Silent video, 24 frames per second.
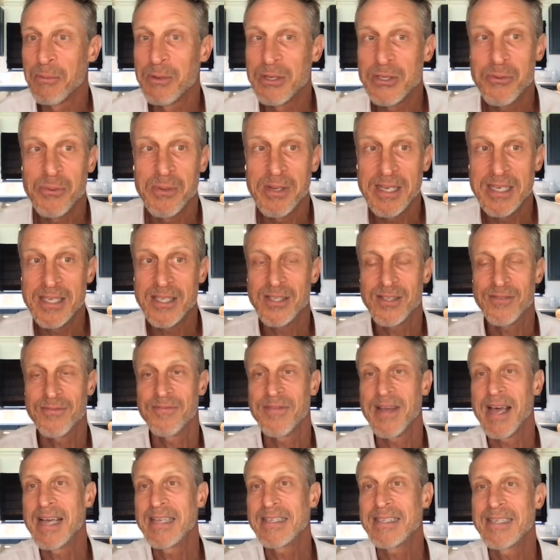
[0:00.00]
And what's really
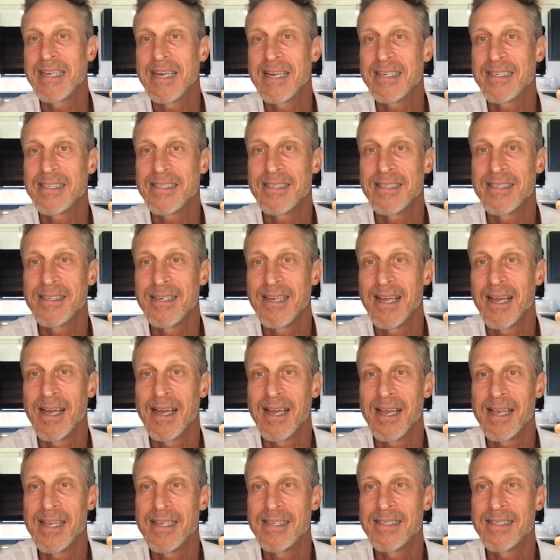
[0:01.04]
fascinating uh,